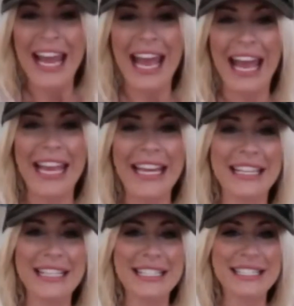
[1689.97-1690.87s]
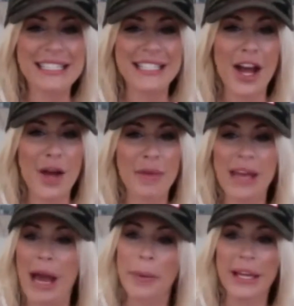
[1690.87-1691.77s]
And
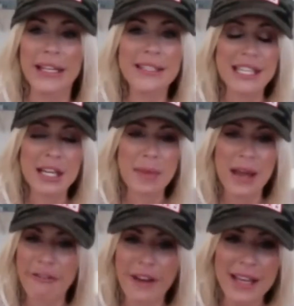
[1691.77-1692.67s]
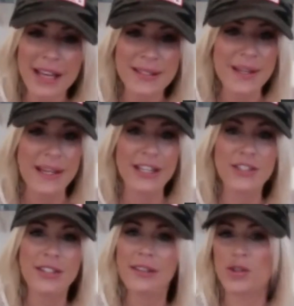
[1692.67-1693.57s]
playing CMA Fest,
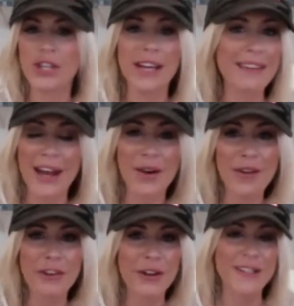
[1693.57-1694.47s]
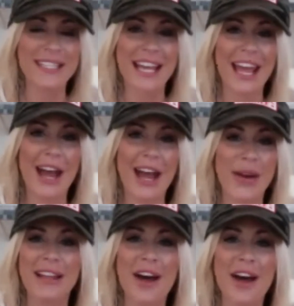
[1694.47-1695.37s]
and check that out if you're in town. I
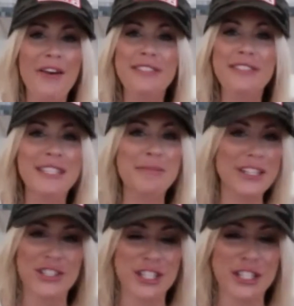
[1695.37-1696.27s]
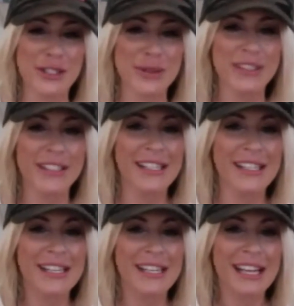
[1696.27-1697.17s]
would love to meet you.
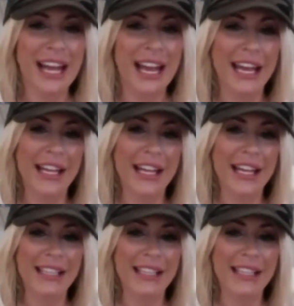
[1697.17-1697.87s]
And